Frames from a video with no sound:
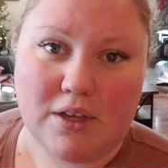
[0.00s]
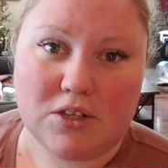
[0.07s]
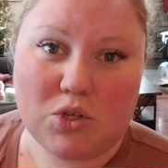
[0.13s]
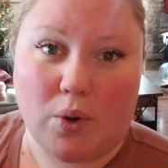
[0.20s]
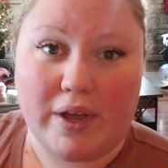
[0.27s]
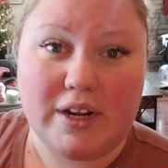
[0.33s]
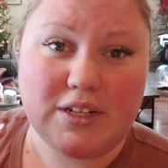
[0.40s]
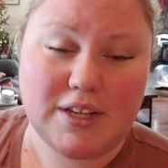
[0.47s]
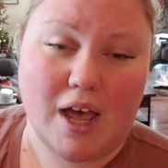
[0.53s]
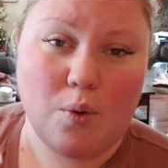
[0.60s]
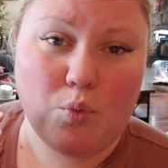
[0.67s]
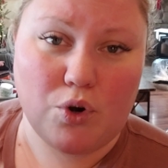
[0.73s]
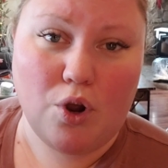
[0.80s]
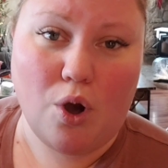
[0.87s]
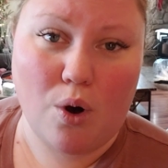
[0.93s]
So
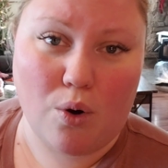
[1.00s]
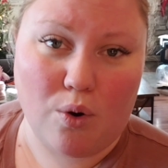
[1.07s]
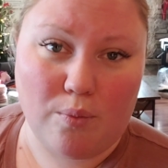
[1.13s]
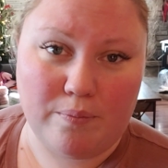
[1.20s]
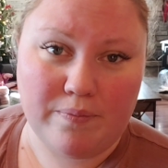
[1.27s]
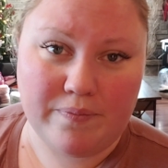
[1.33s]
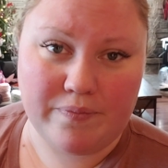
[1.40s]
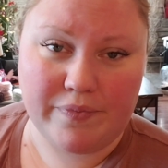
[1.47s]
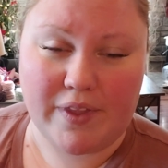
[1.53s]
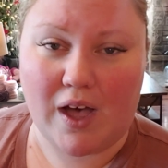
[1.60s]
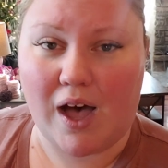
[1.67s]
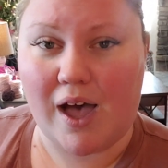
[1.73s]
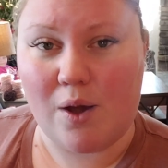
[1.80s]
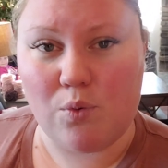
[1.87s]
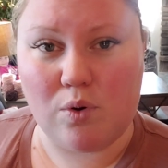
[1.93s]
anytime we're home,
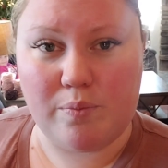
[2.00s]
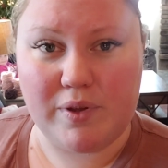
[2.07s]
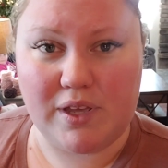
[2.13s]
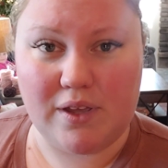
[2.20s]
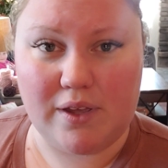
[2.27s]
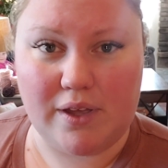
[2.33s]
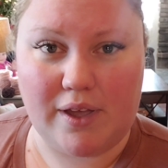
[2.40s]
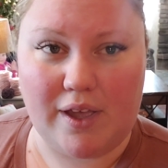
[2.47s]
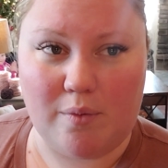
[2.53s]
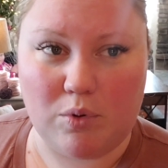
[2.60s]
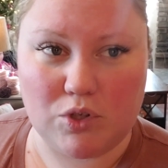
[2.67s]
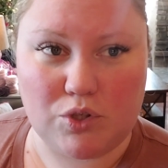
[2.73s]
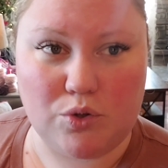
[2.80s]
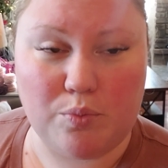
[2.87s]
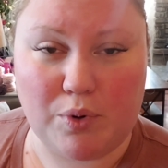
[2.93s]
I will be
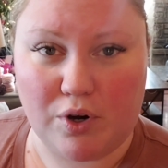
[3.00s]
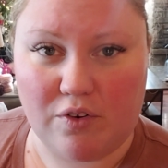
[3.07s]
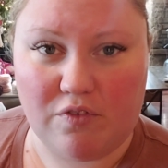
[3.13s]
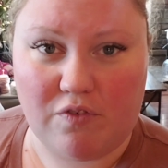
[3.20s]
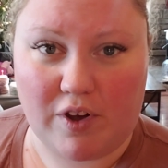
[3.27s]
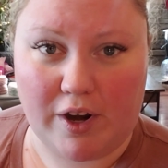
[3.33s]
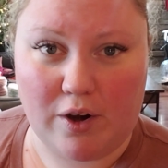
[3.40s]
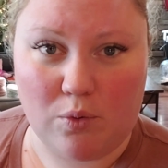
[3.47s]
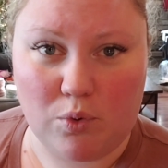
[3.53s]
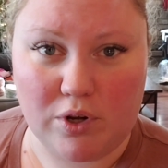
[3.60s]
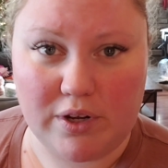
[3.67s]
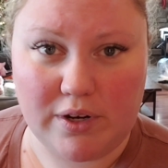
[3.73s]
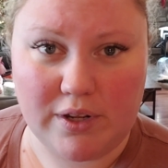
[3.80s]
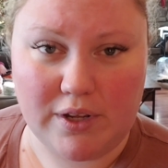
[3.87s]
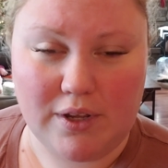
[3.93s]
able to burn
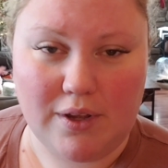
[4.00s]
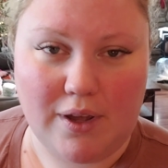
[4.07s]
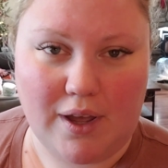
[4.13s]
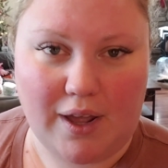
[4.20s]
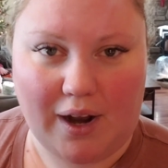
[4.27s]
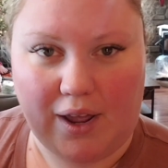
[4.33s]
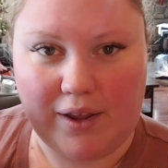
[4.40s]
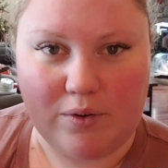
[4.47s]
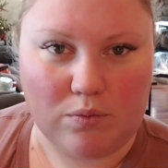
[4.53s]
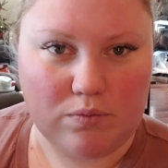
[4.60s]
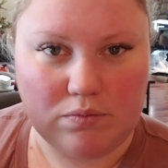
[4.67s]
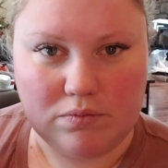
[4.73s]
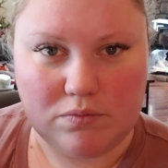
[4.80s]
firewood. And I